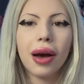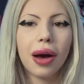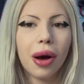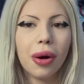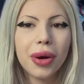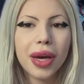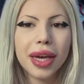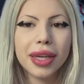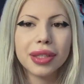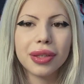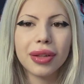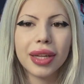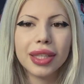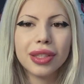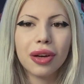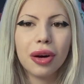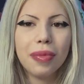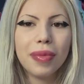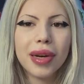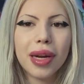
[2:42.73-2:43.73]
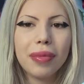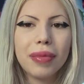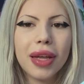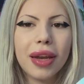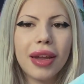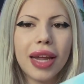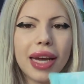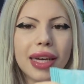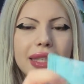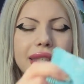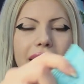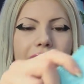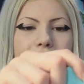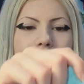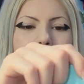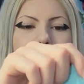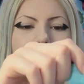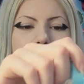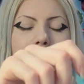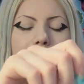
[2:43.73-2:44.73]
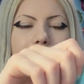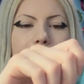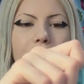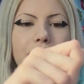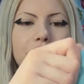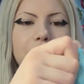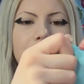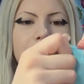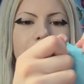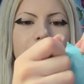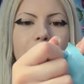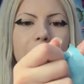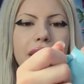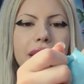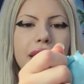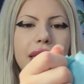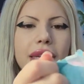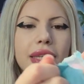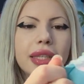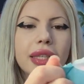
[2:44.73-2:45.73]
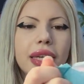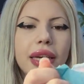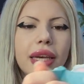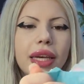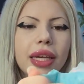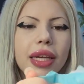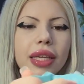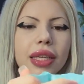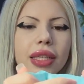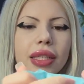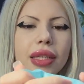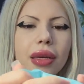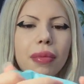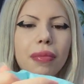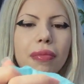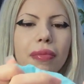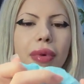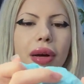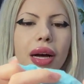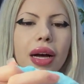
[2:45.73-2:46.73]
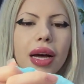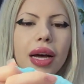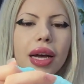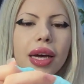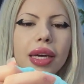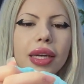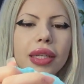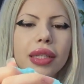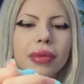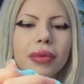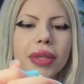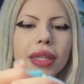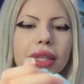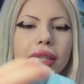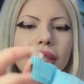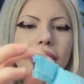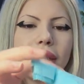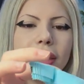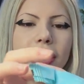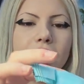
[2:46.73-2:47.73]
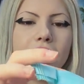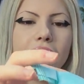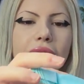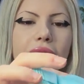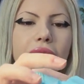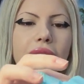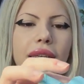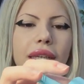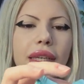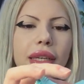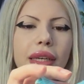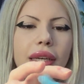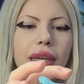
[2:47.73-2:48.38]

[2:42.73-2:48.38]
Okay, so let's open up the next item. I'm not sure what this is, but we're gonna see.